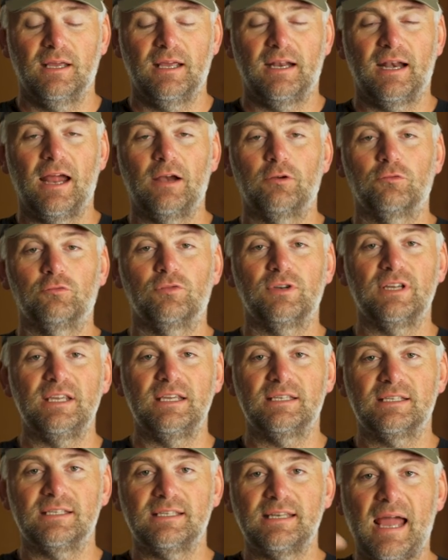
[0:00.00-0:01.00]
and I
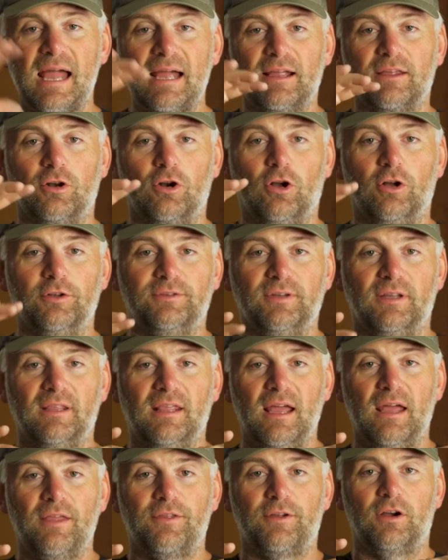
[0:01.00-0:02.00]
restack it all
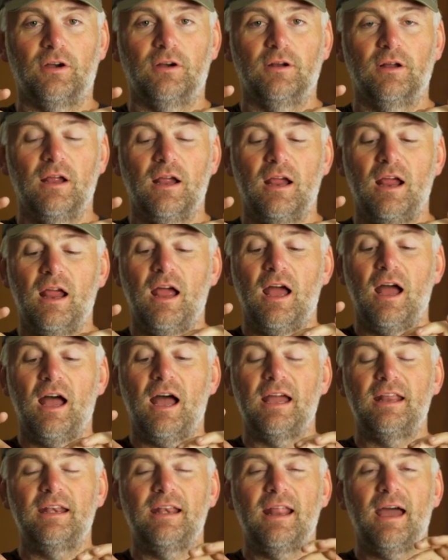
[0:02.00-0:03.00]
together, I